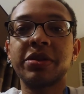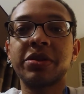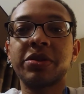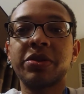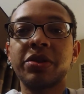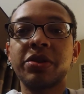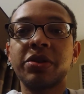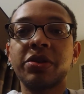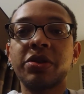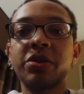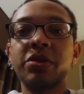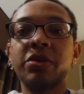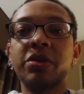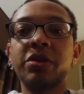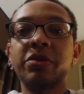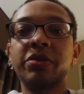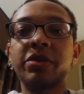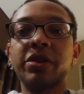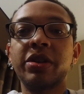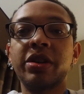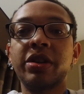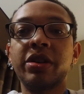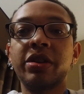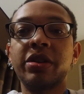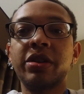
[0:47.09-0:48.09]
is going to go
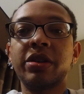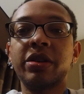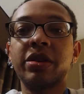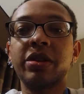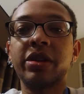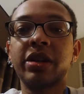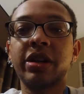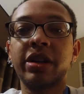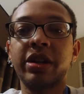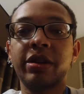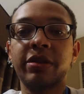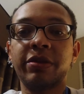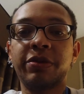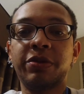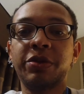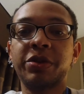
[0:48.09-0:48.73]
over